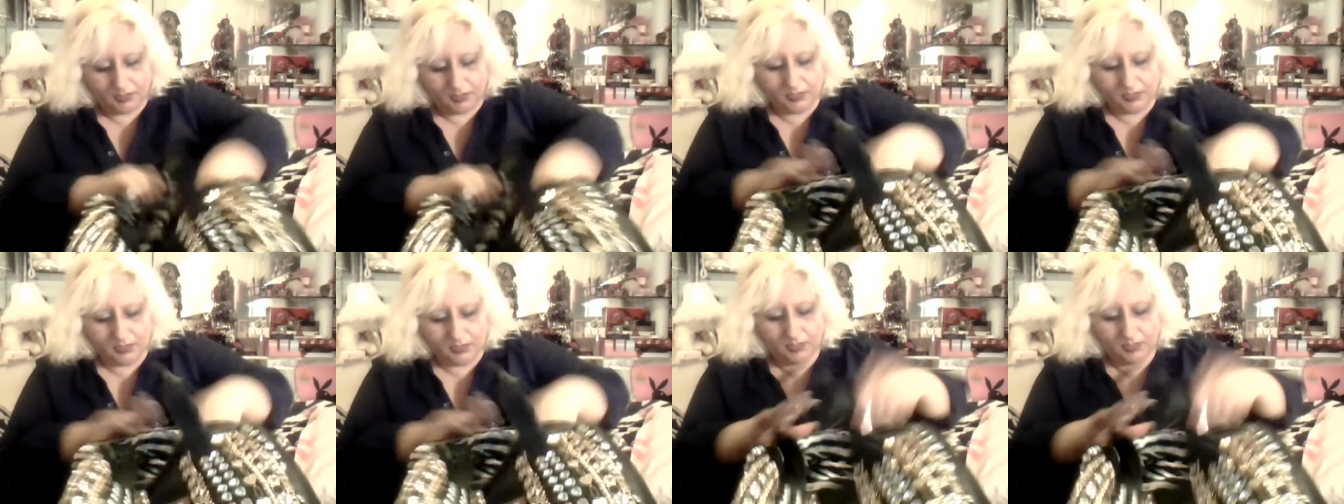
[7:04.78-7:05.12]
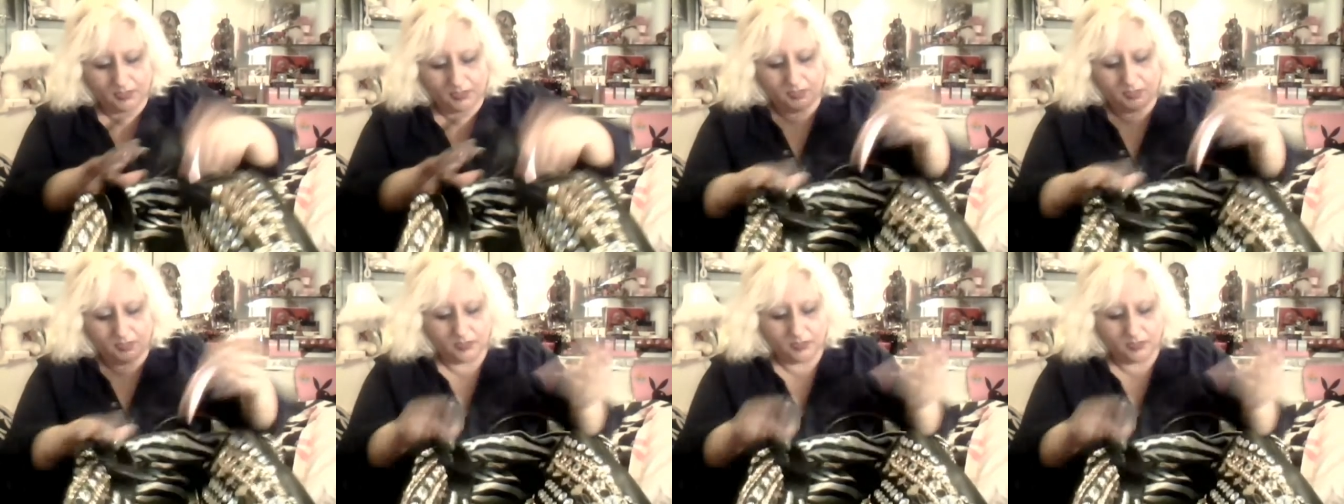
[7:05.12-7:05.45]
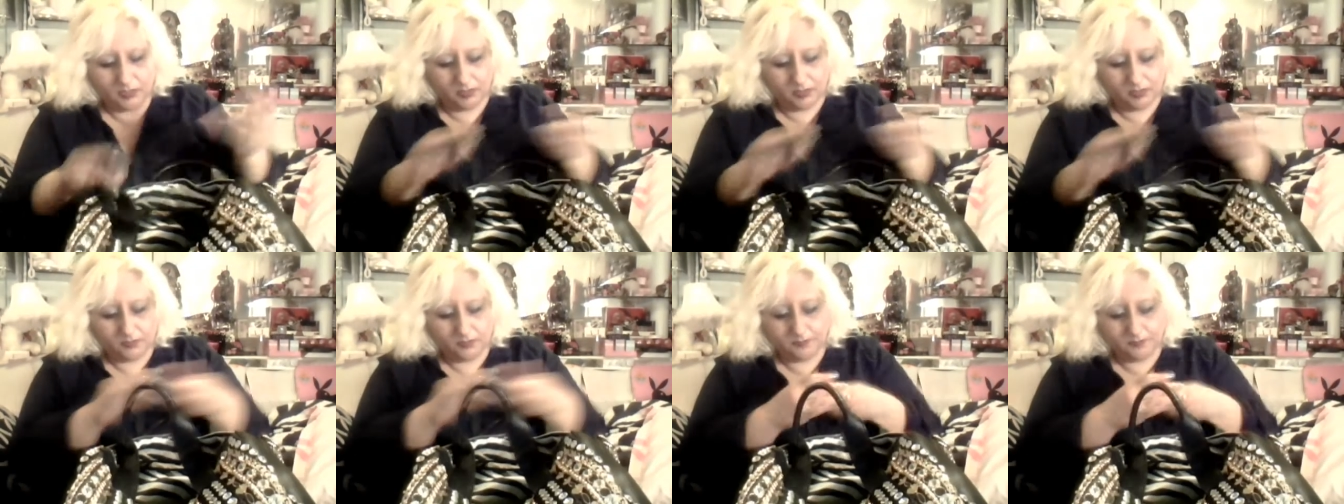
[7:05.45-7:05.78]
and
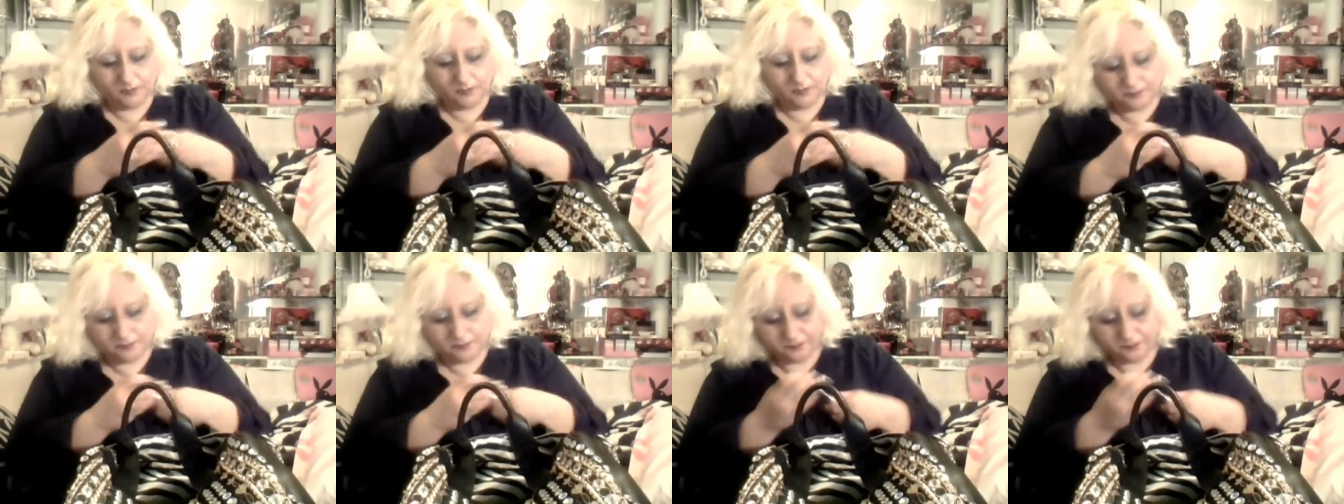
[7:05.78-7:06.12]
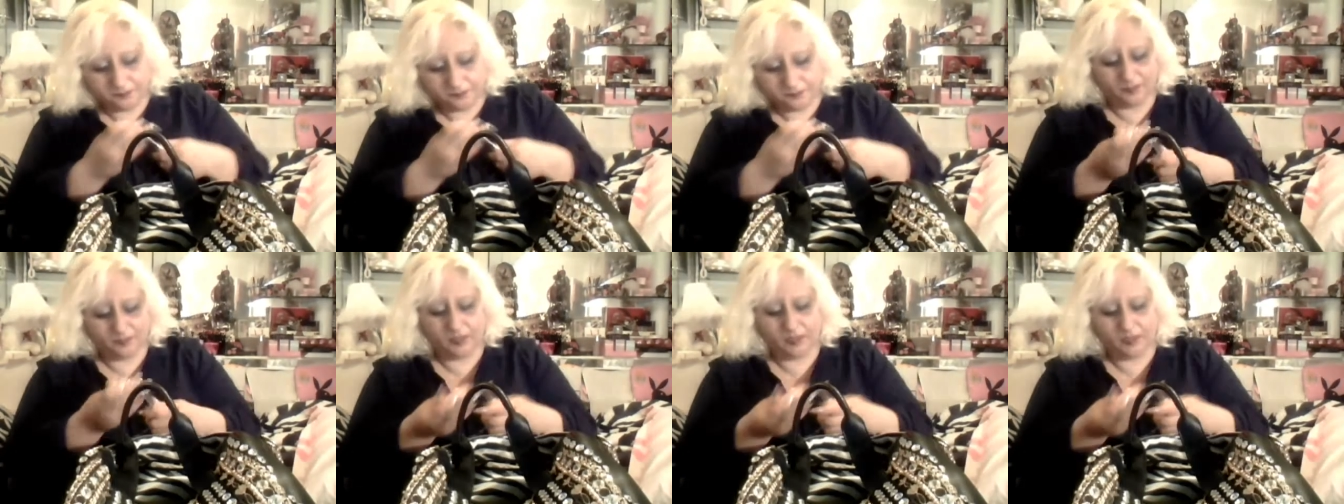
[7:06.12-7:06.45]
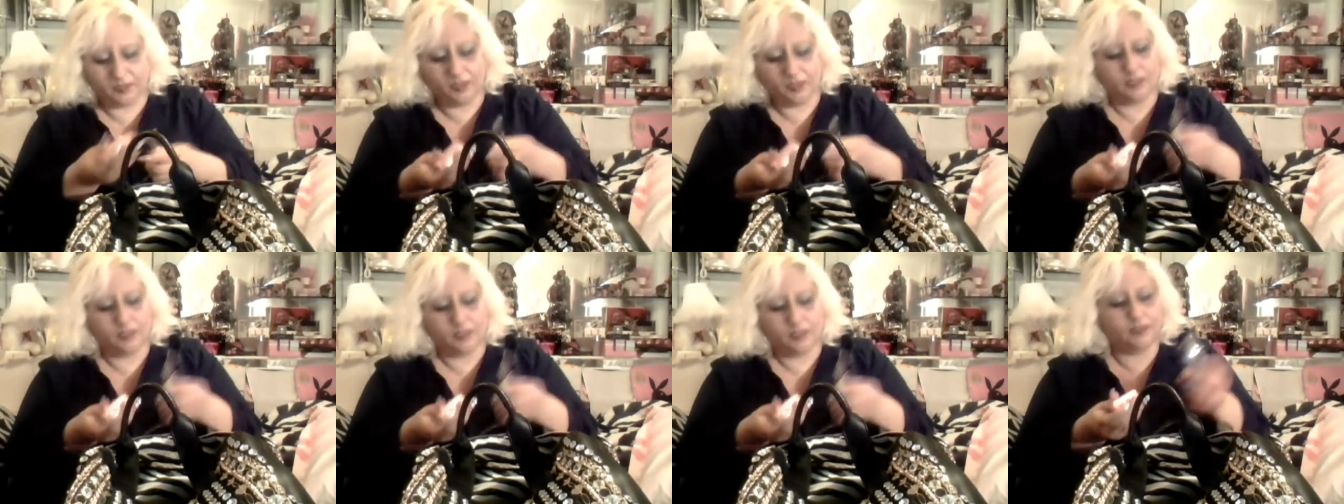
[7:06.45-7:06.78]
uh,
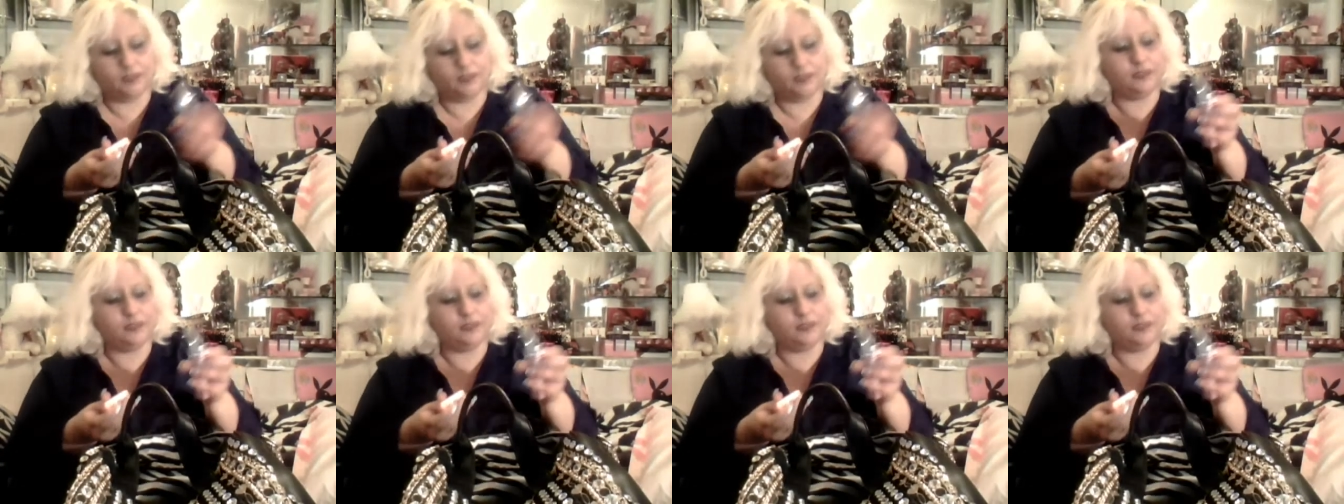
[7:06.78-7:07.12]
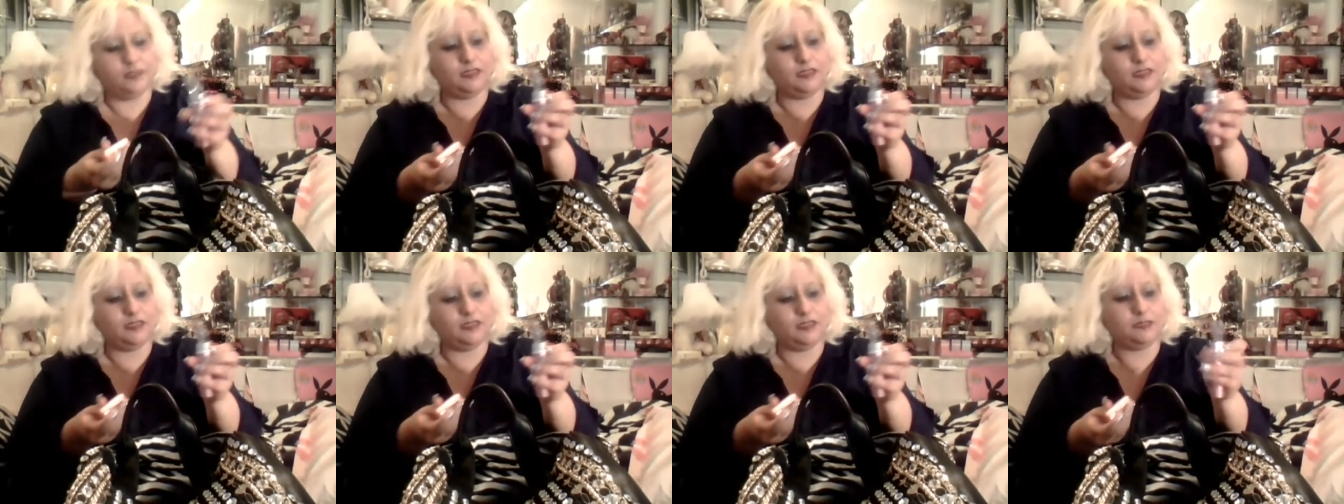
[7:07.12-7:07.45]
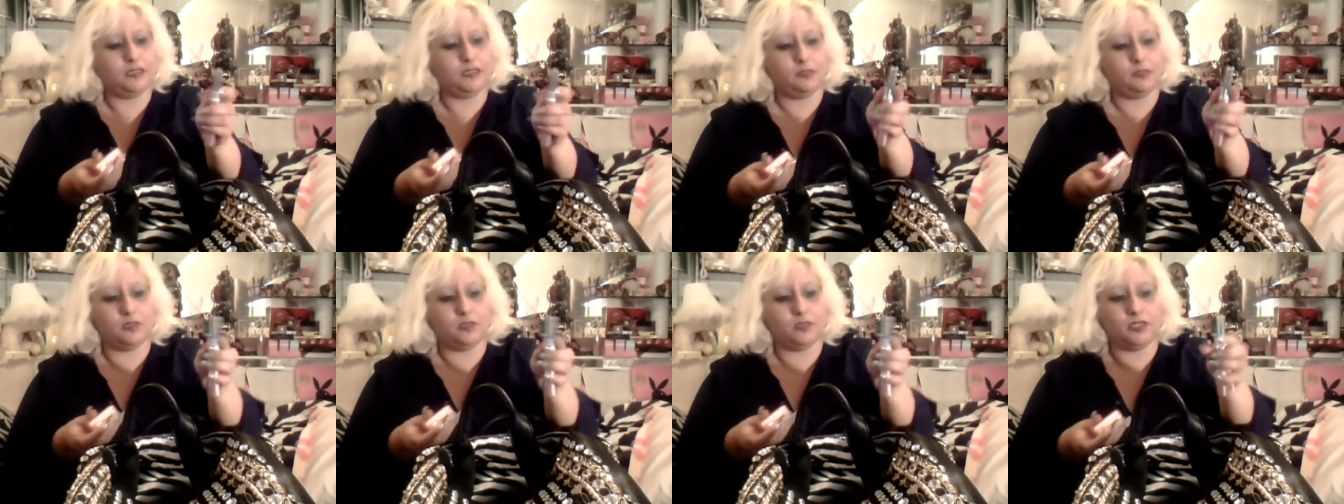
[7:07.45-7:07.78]
this is my
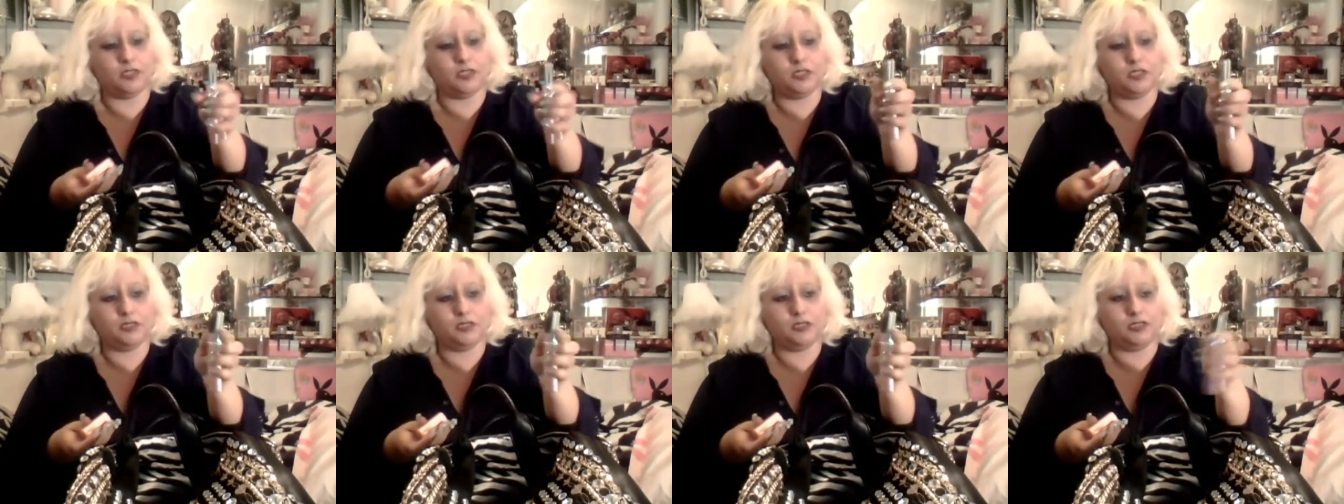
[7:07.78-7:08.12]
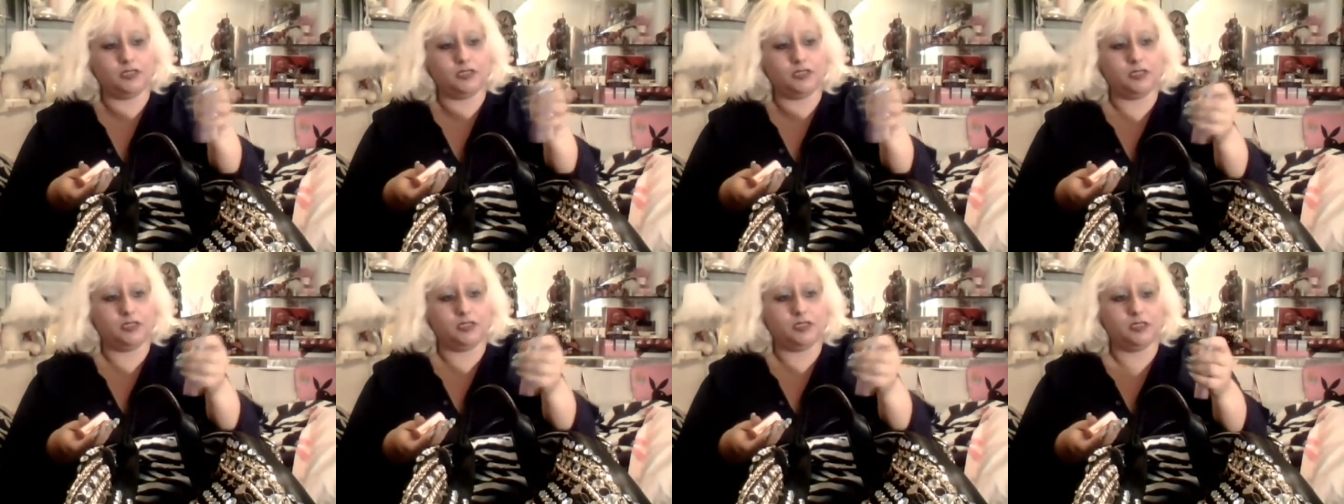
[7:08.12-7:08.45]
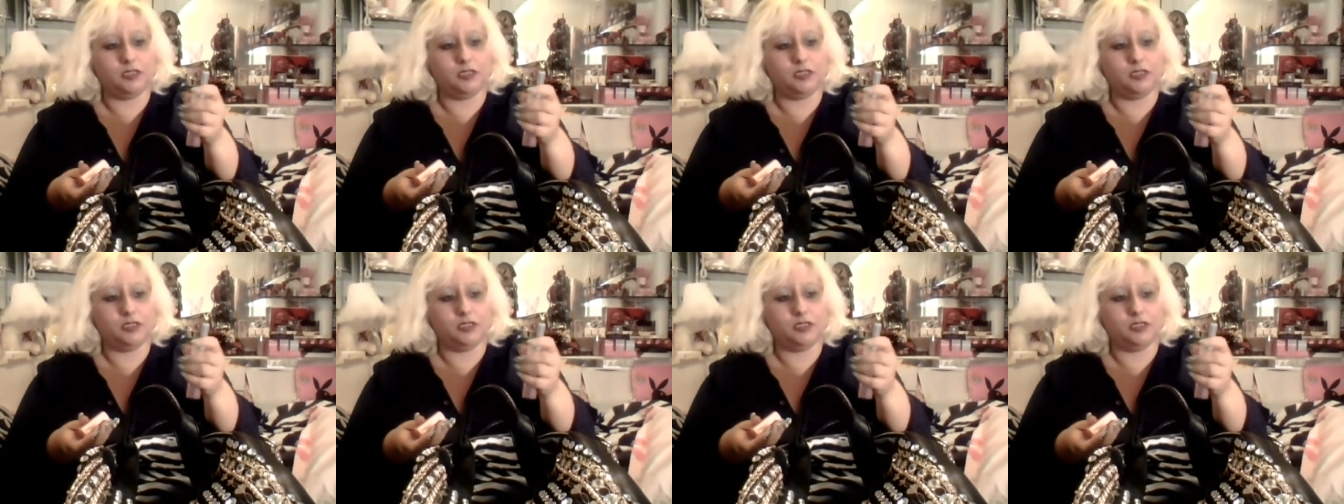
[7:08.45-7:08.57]
emergency